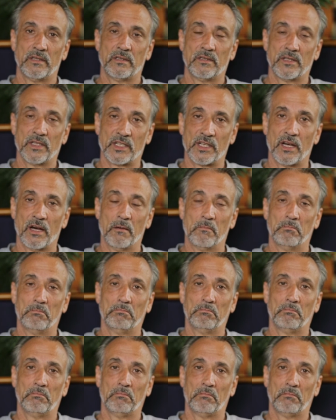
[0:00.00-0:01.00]
to come
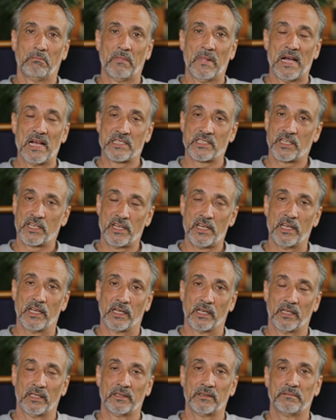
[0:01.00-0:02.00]
as a king.